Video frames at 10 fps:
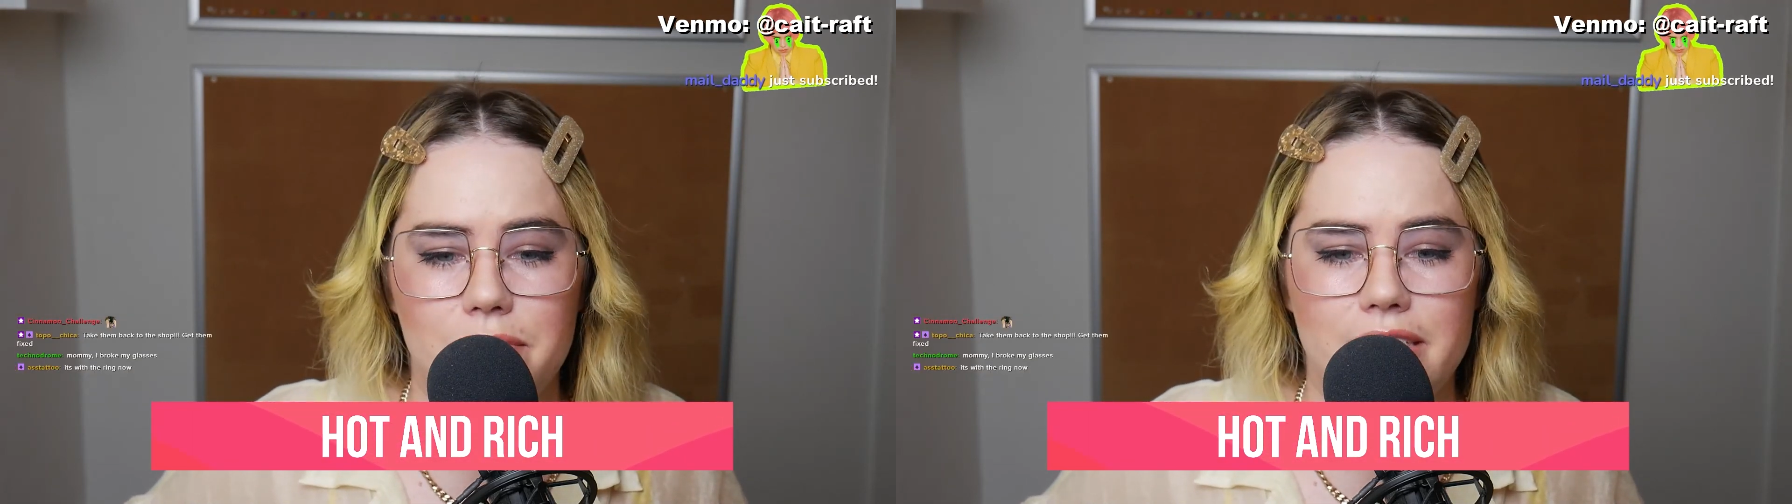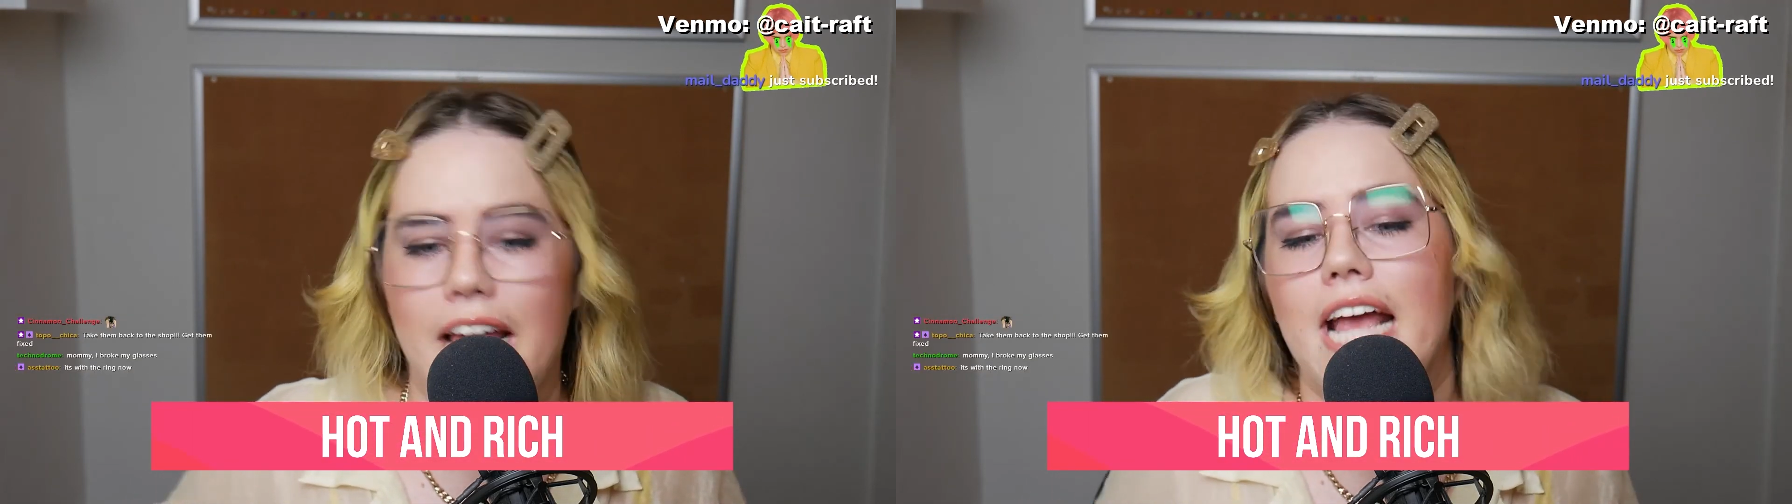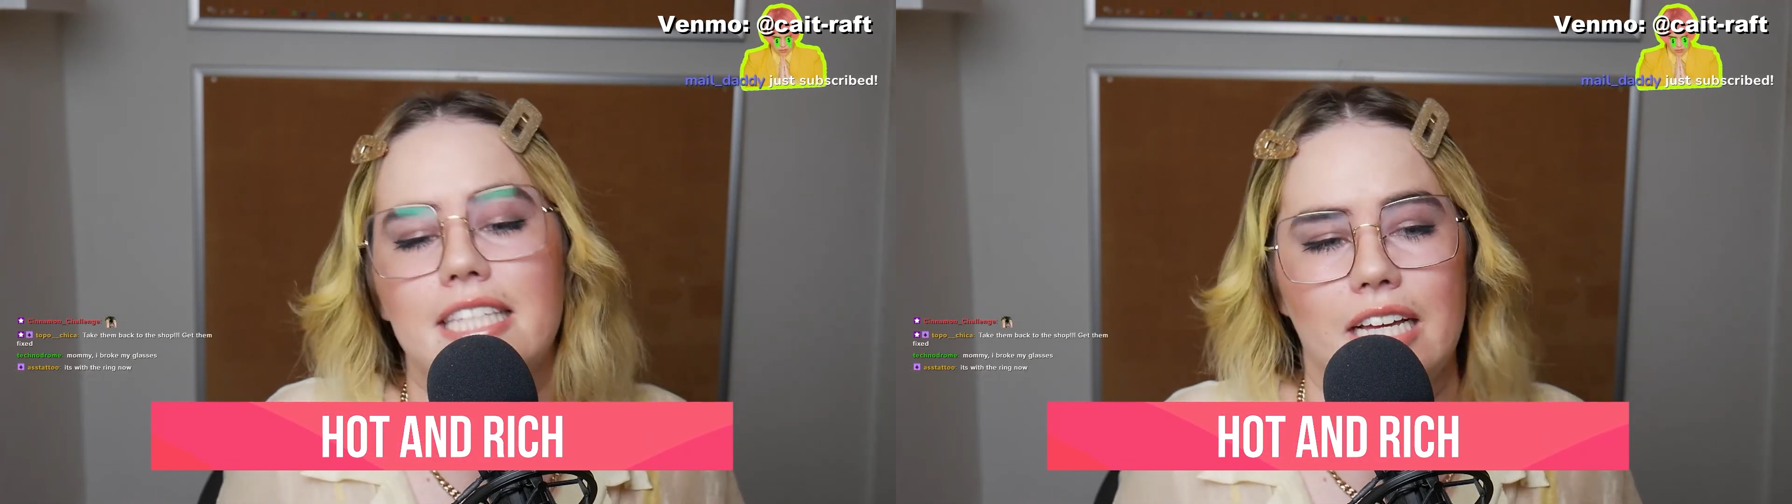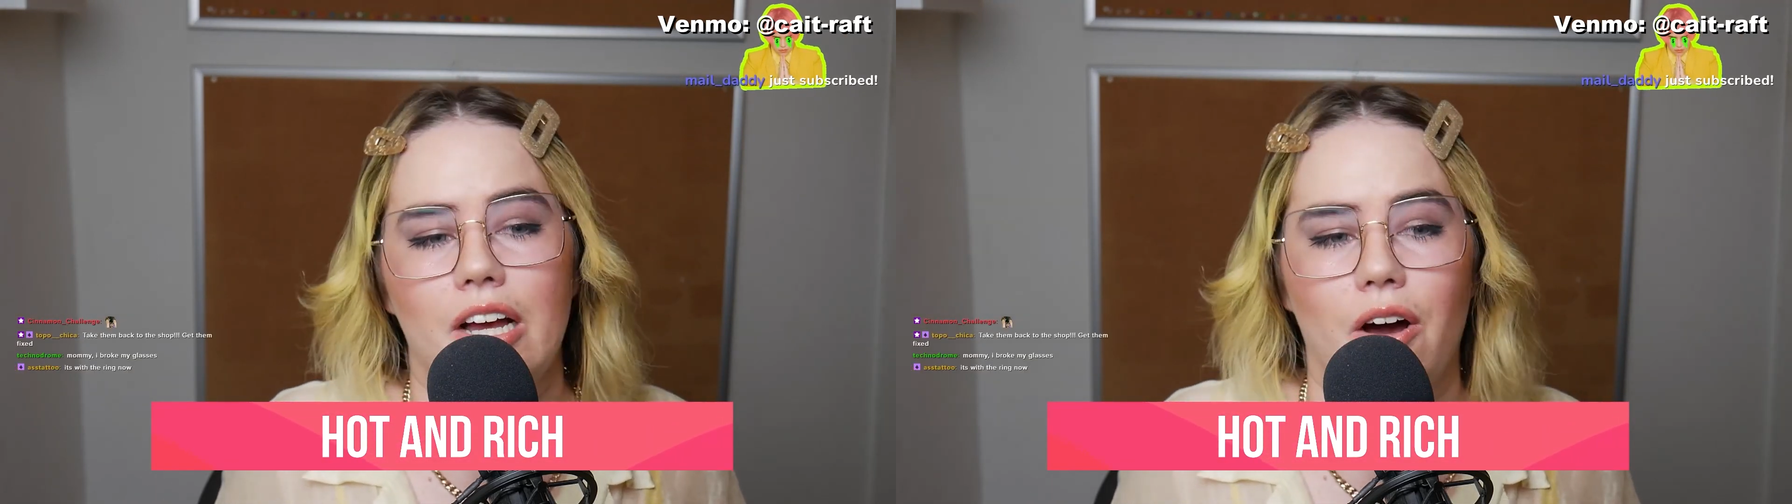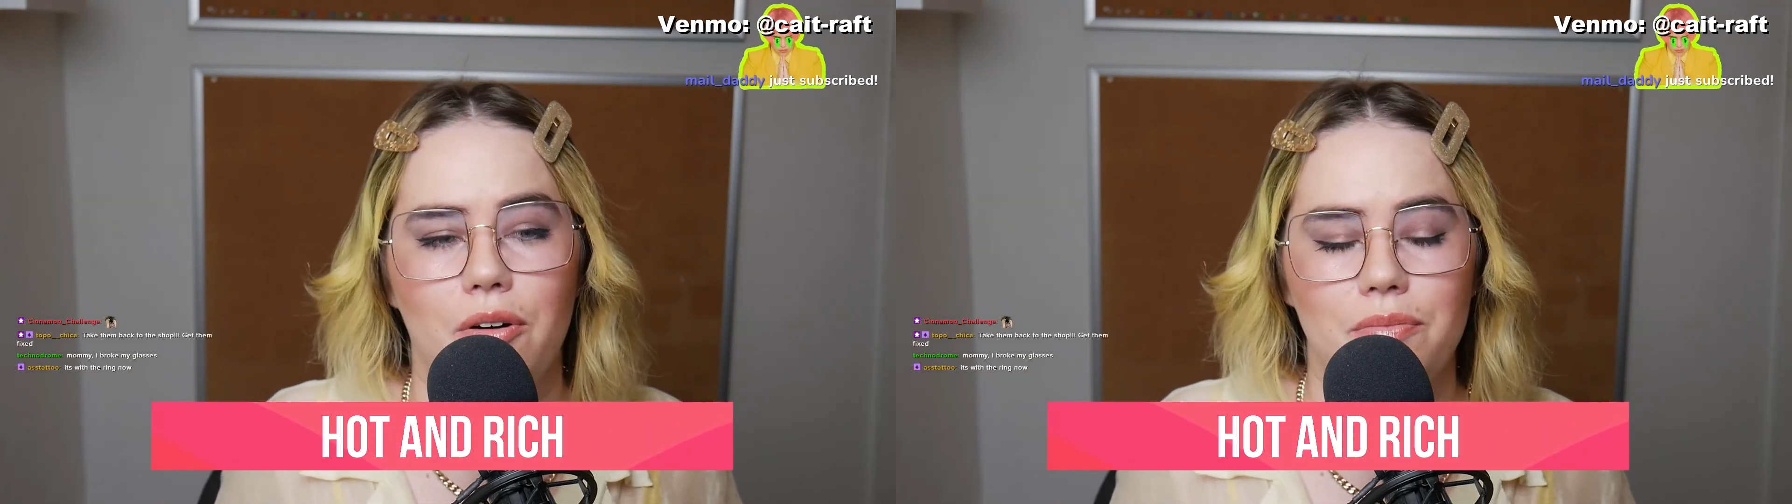days
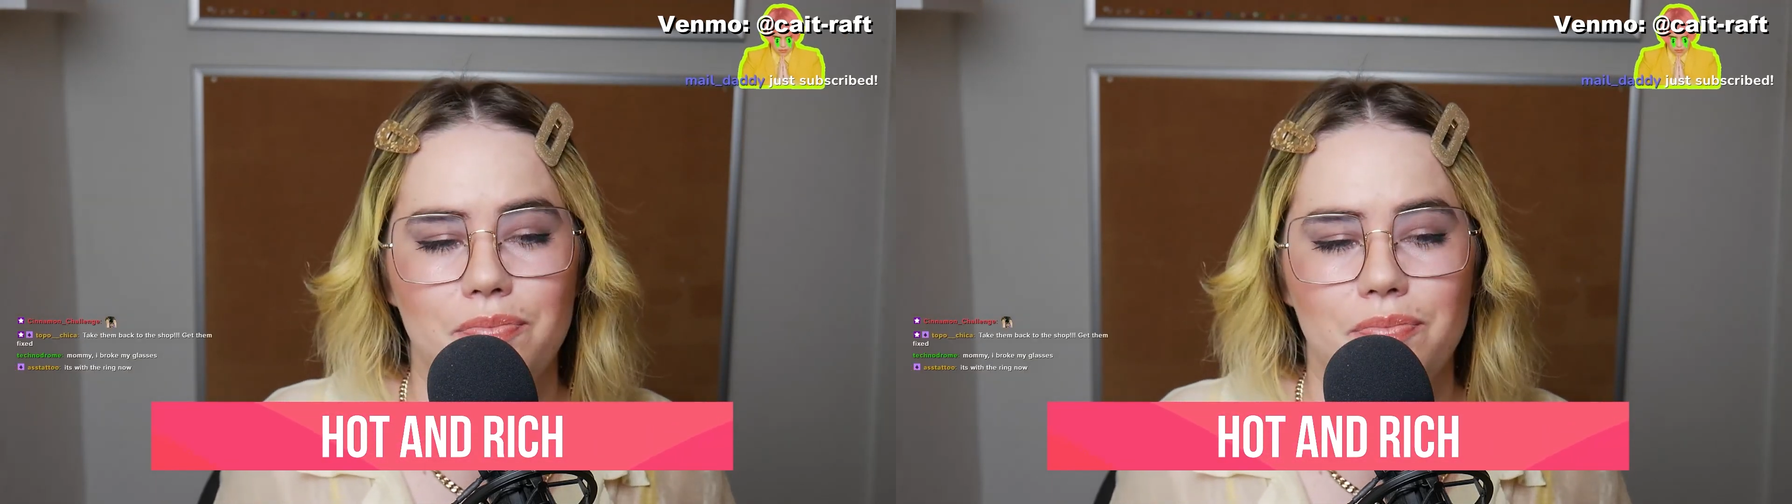ago.